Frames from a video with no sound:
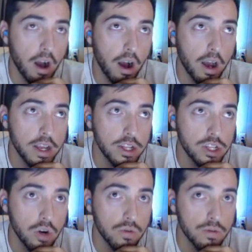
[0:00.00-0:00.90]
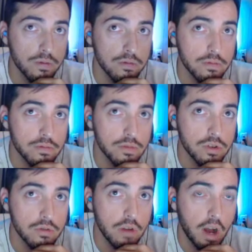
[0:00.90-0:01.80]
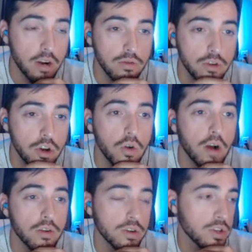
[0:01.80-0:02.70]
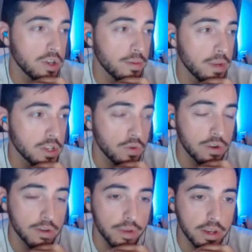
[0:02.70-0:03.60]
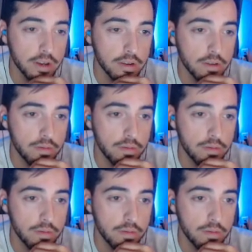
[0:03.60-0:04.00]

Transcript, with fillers: I don't I don't know how good Ssumday is going to be